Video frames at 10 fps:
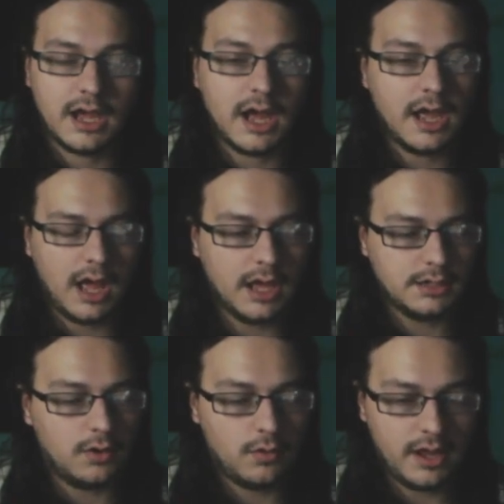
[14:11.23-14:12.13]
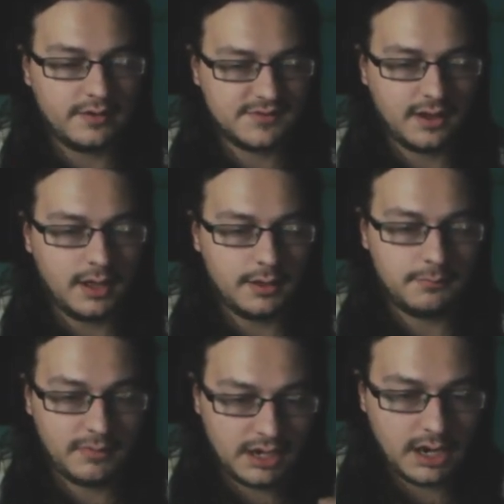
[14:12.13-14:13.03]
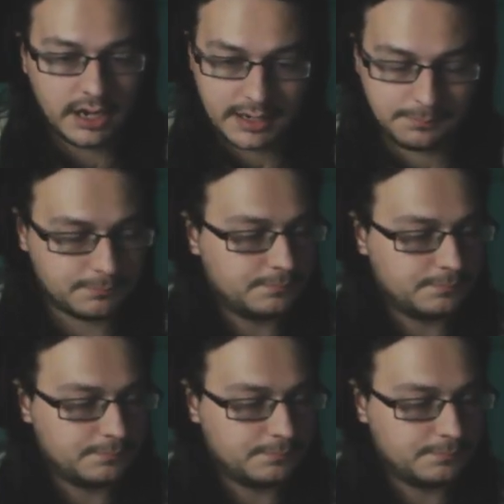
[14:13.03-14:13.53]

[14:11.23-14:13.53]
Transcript: I I don't have time, and I